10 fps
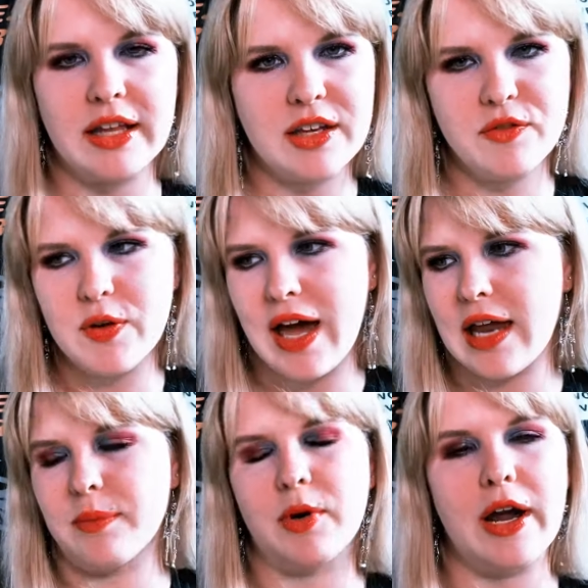Like, if you
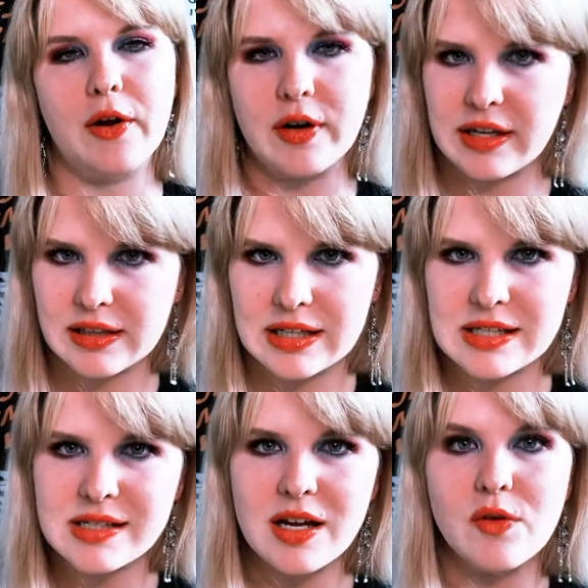had a priority
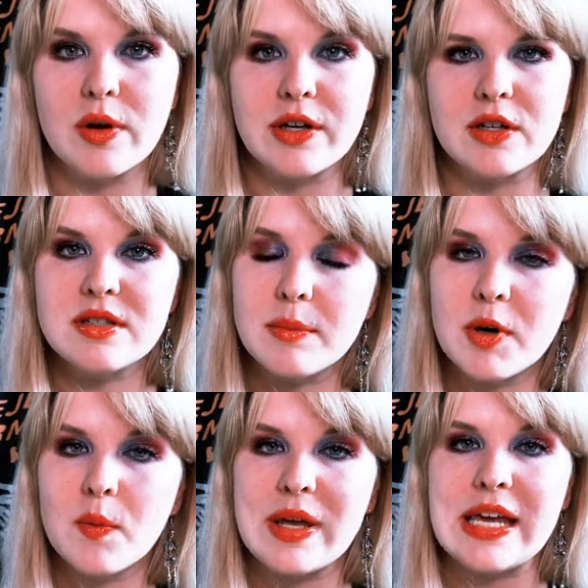list of what your
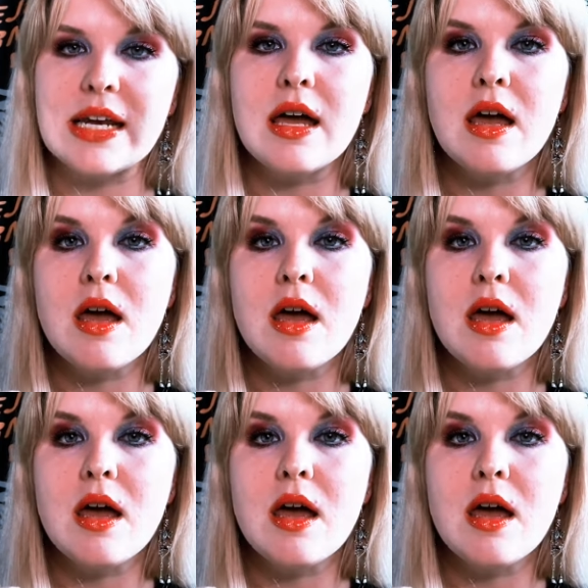Summerween